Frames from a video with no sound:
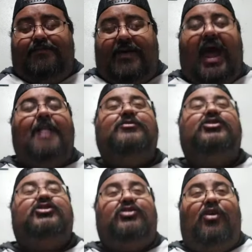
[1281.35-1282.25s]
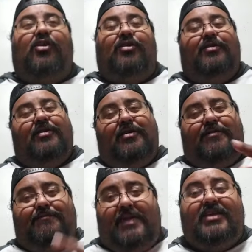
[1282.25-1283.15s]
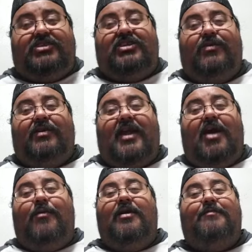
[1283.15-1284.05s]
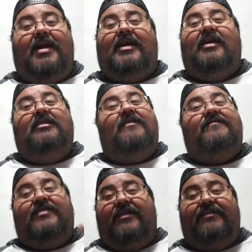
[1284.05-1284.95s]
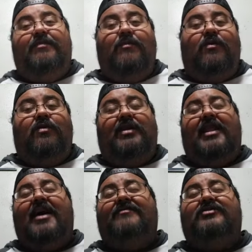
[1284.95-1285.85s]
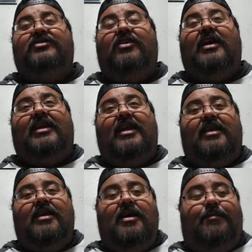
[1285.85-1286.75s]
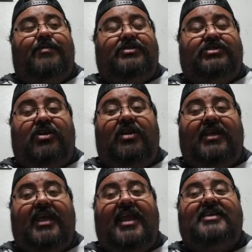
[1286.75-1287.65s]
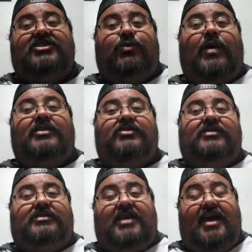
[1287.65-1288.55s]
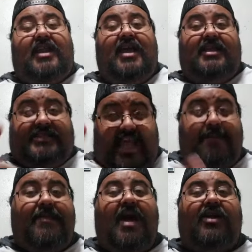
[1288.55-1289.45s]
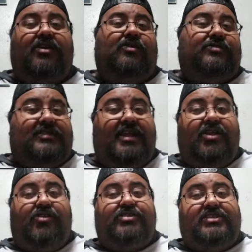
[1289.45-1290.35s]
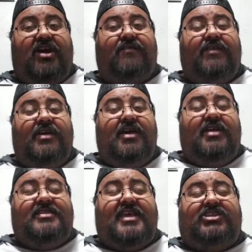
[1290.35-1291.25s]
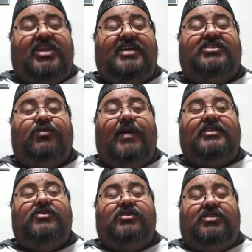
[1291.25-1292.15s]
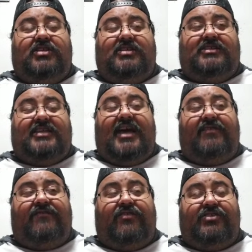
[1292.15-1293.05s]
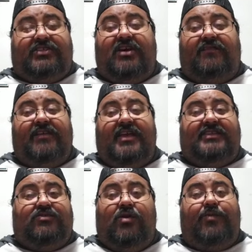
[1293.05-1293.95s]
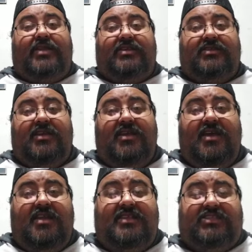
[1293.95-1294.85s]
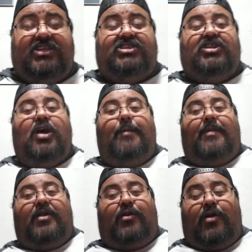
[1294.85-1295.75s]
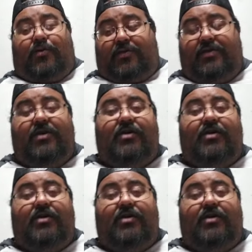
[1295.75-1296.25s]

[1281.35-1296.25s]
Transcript: But I'm sure Mina Shirakawa and Maika love nothing more than have Starlight Kid. But Starlight Kid has the right to decide. Tam Nakano said it herself, that she has a right to de decide for herself. It's nobody's decision but her own.